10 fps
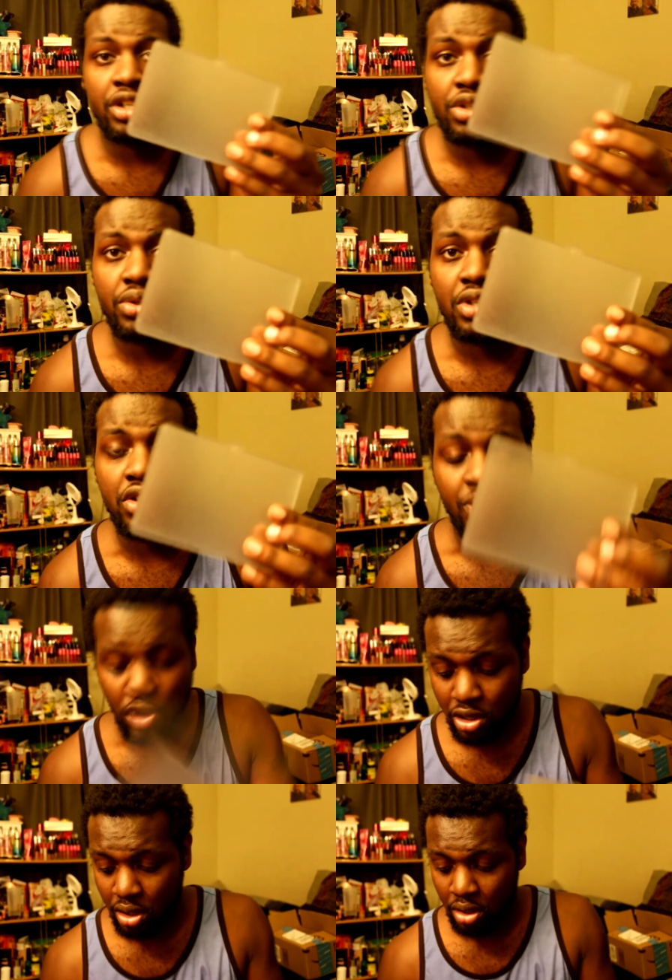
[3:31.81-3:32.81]
use this
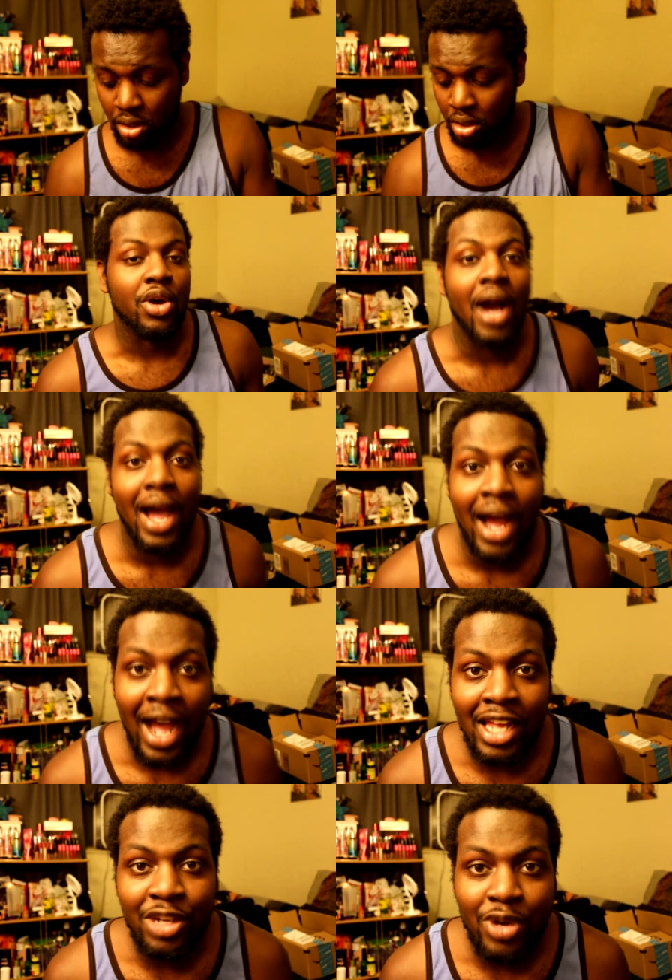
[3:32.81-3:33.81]
more. So I
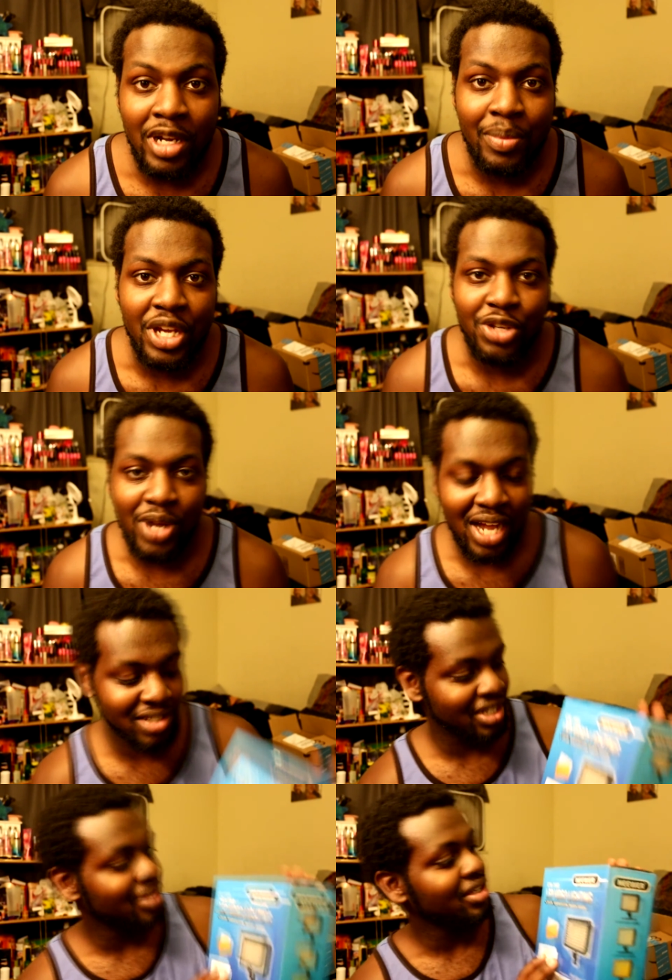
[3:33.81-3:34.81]
highly recommend you
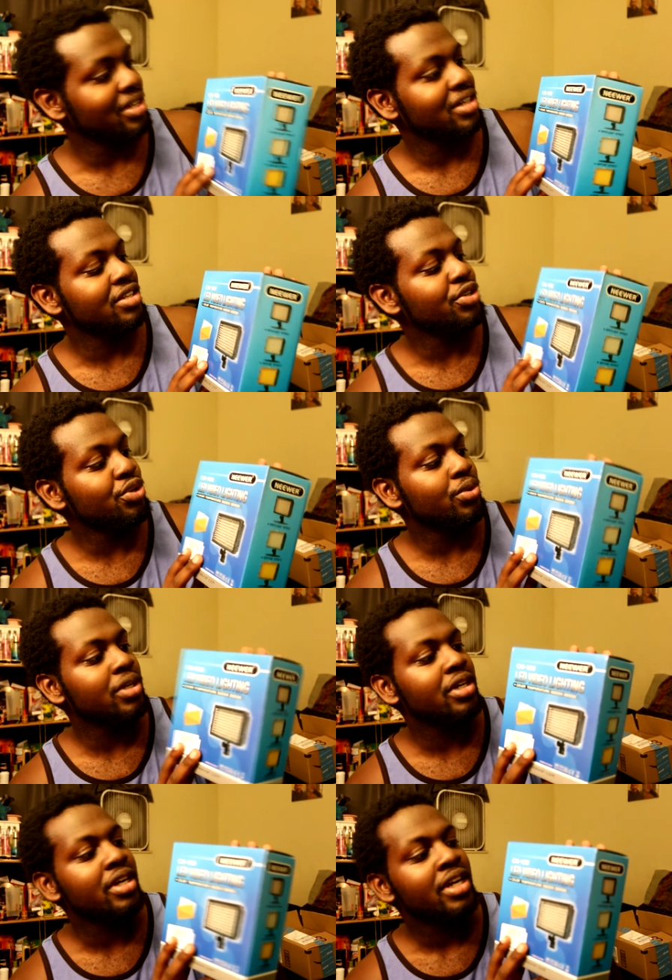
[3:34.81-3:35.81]
guys get the
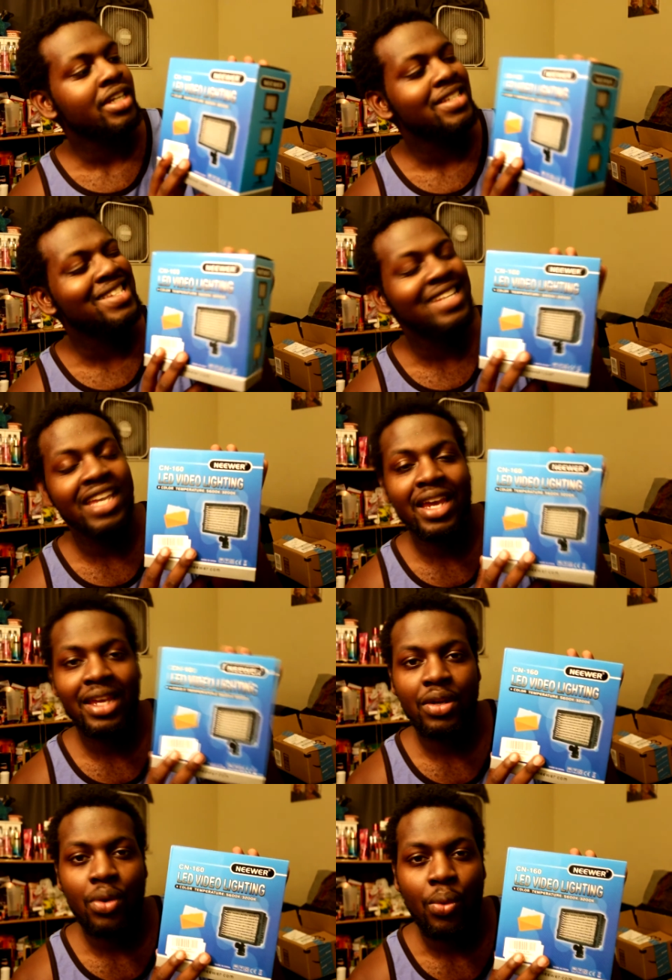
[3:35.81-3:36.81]
newer
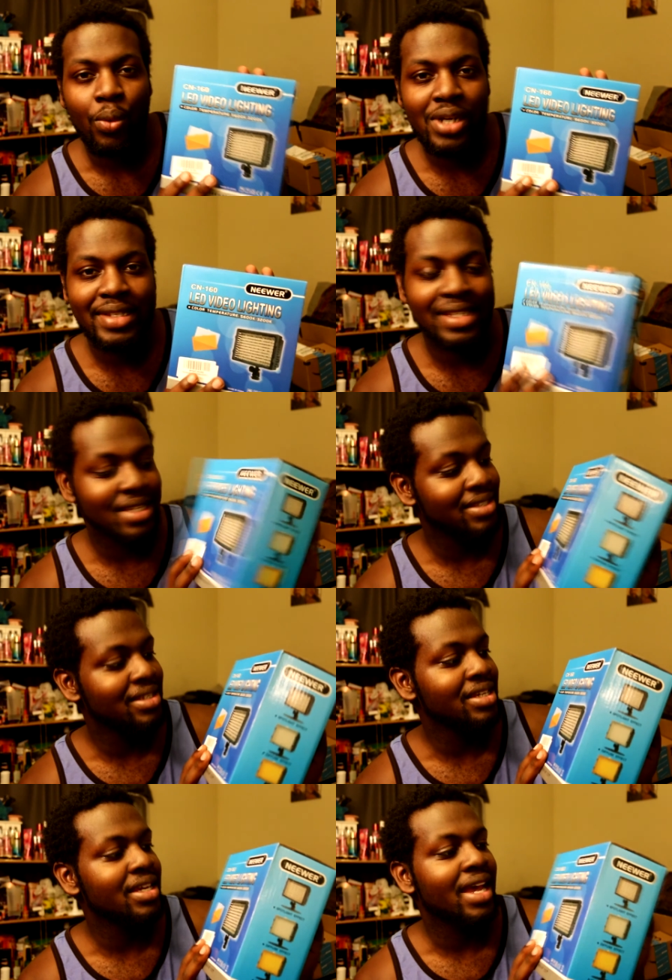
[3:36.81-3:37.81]

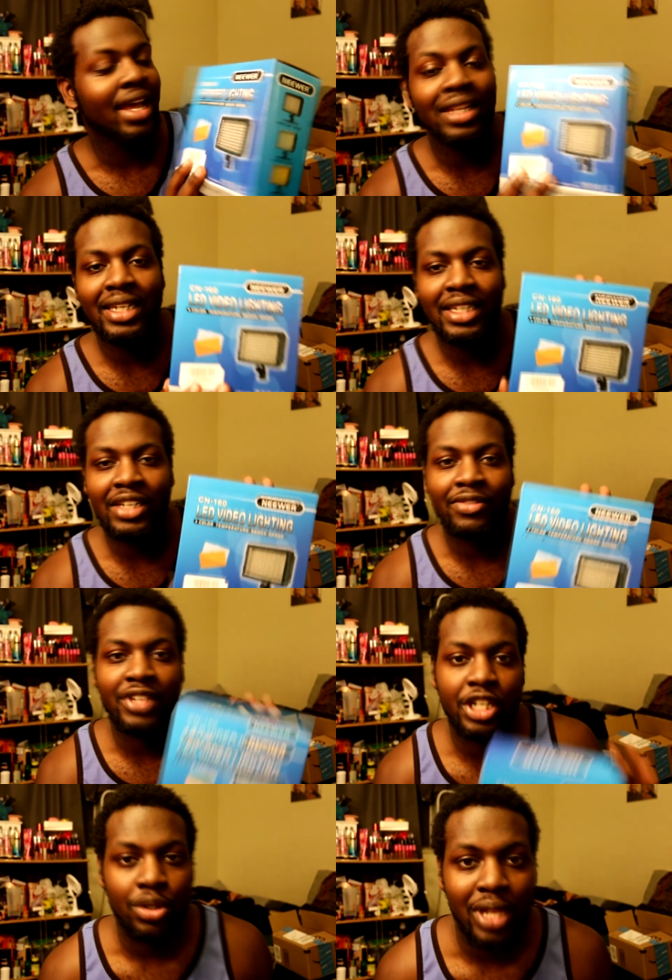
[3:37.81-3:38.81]
CN-160 LED
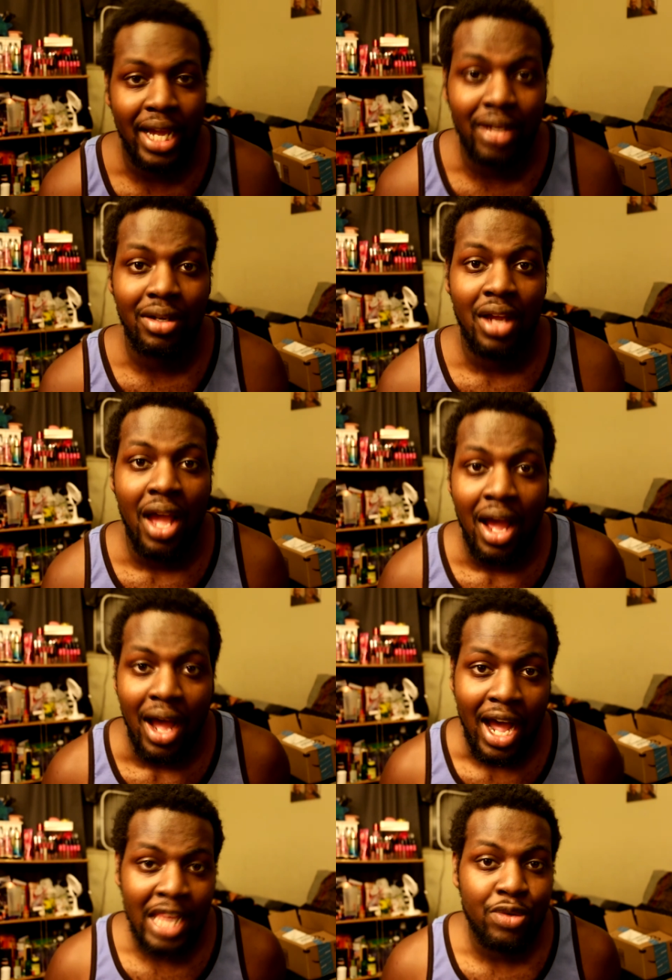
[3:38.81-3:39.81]
video light.
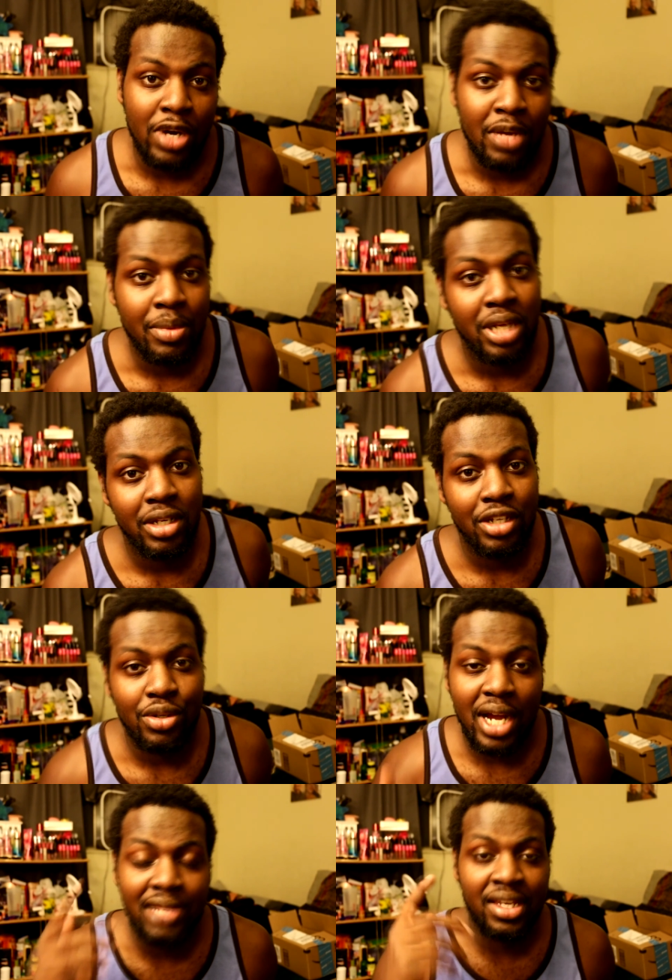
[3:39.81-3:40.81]
Highly recommend it.
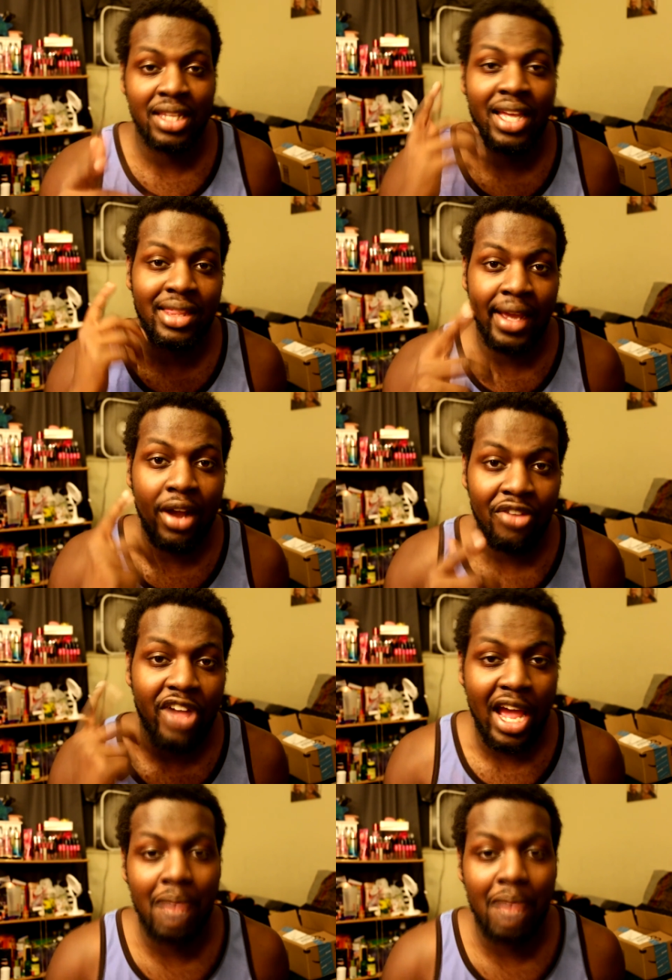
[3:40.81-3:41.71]
You guys get that thing off of